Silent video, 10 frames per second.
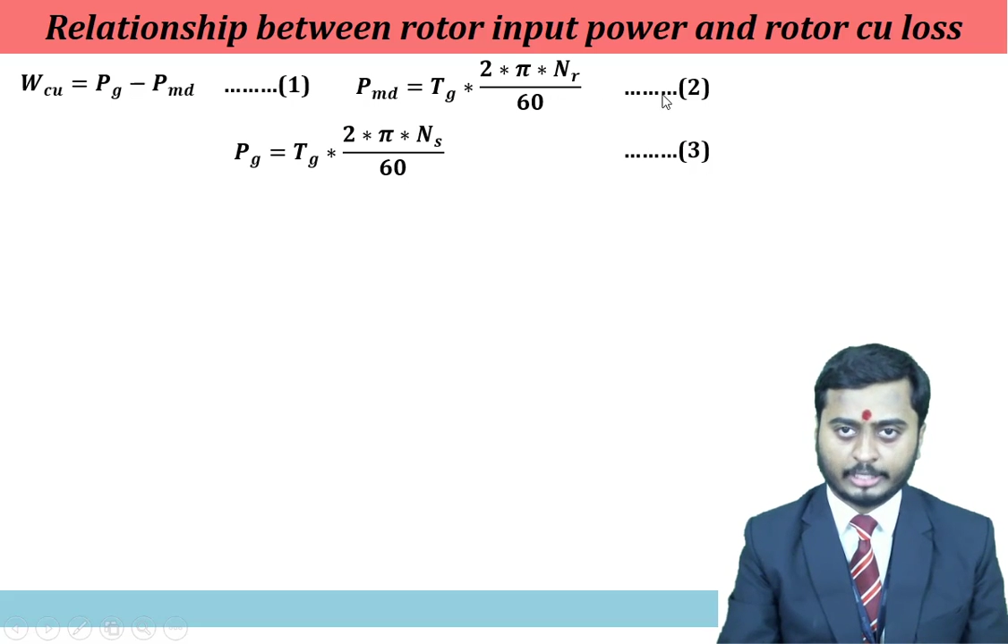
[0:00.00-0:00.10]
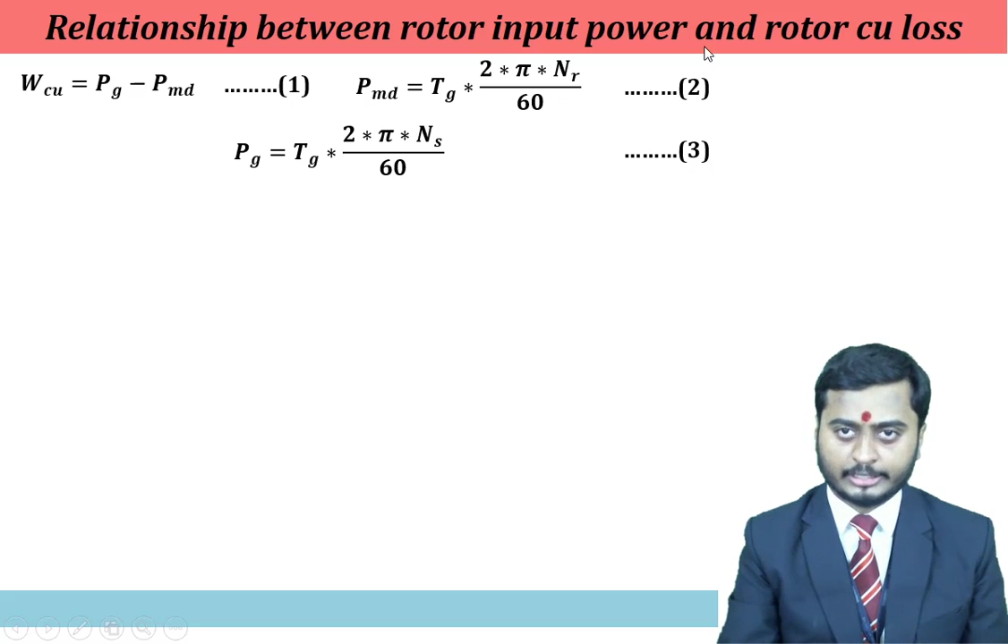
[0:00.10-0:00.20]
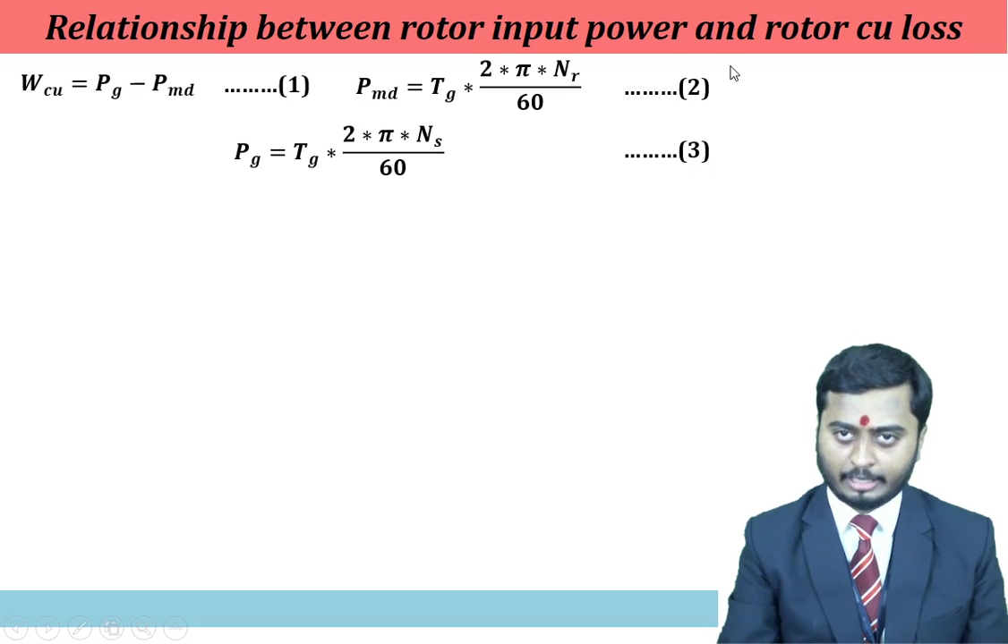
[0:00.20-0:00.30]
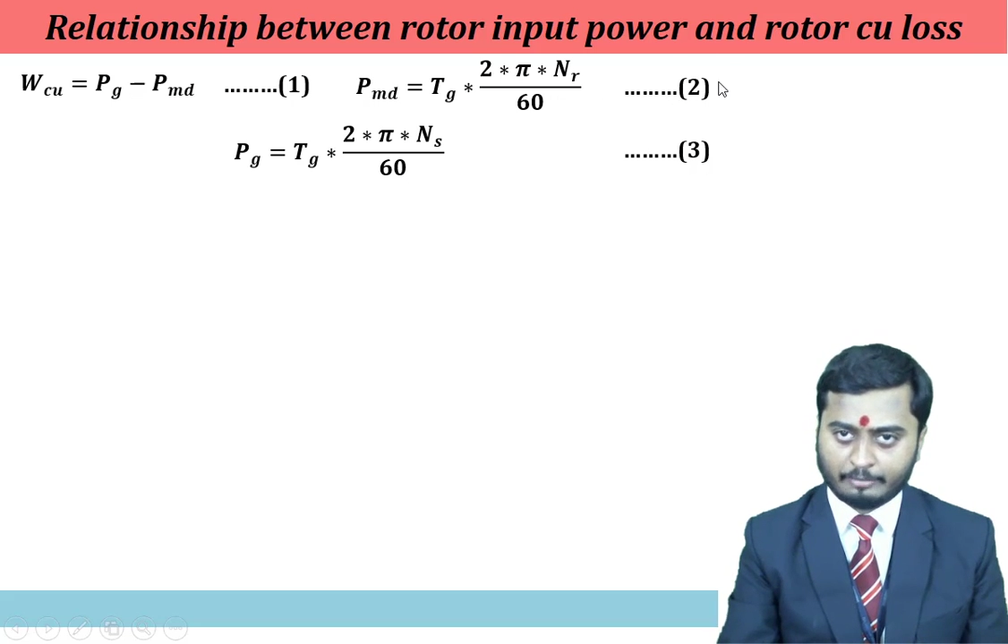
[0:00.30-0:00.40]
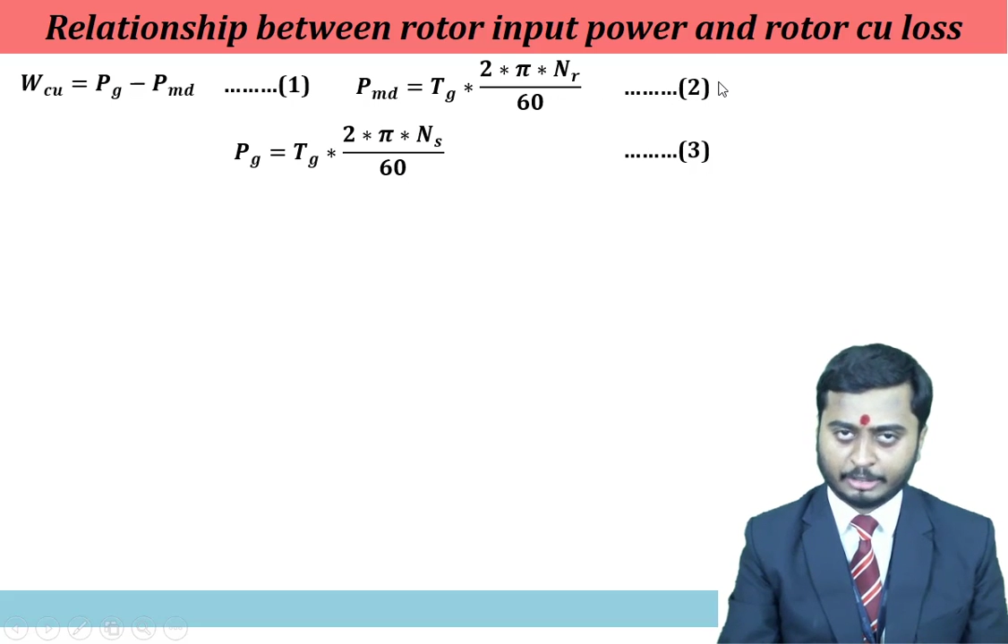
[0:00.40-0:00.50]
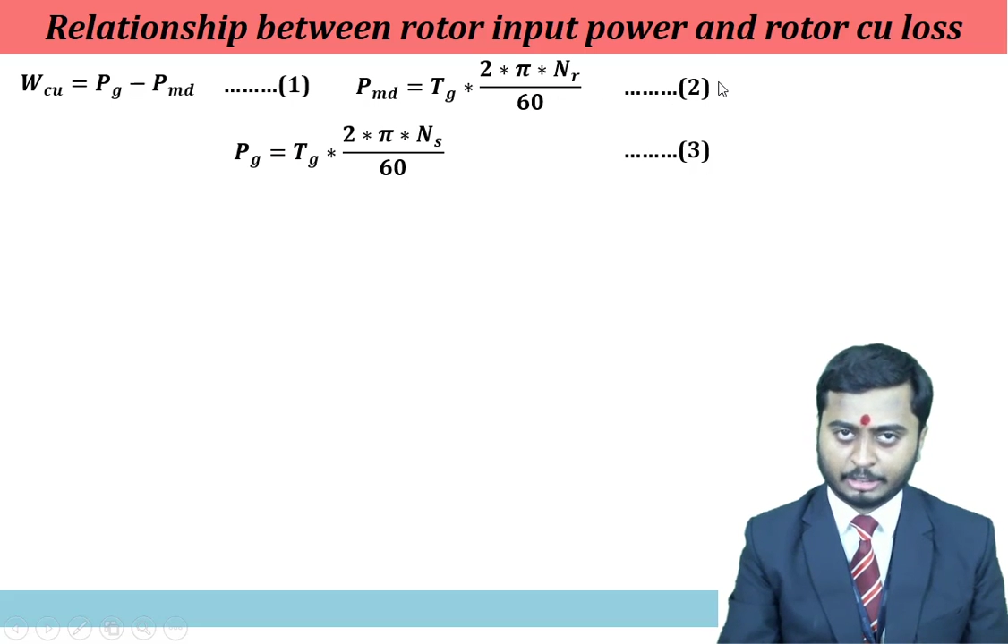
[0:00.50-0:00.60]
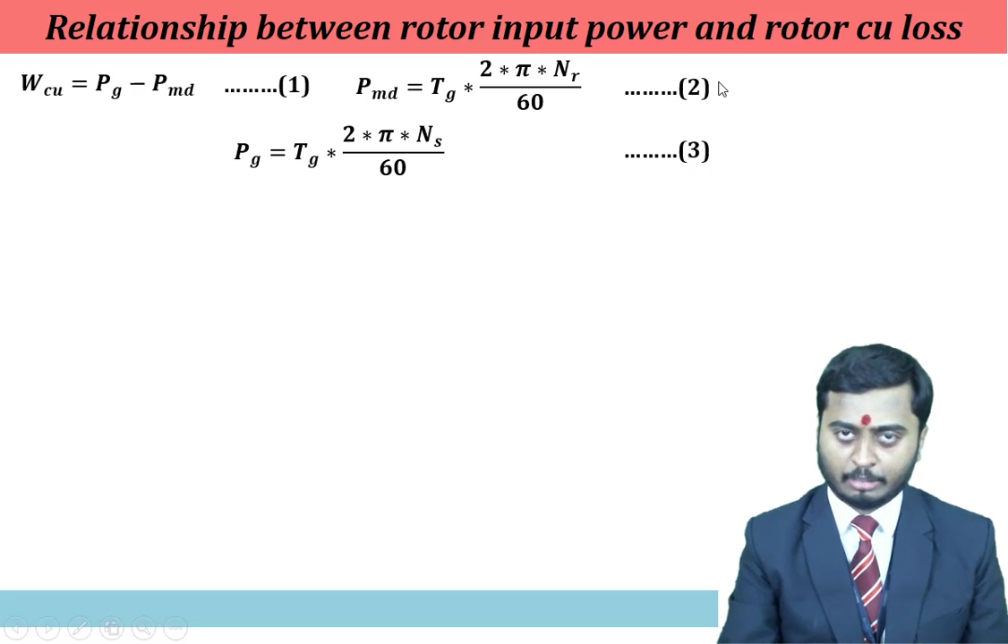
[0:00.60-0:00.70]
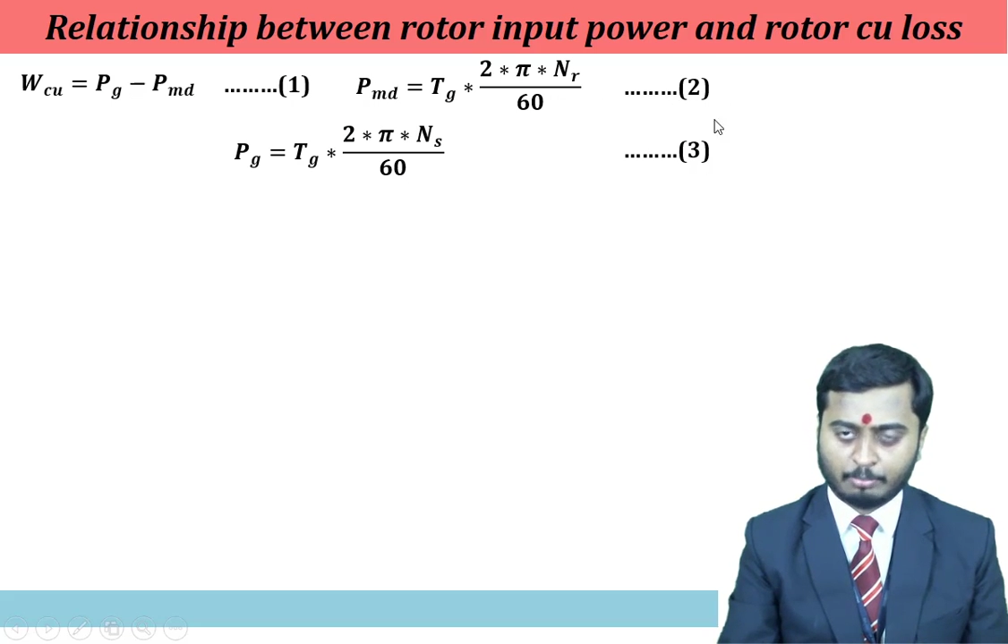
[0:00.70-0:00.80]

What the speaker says: this equation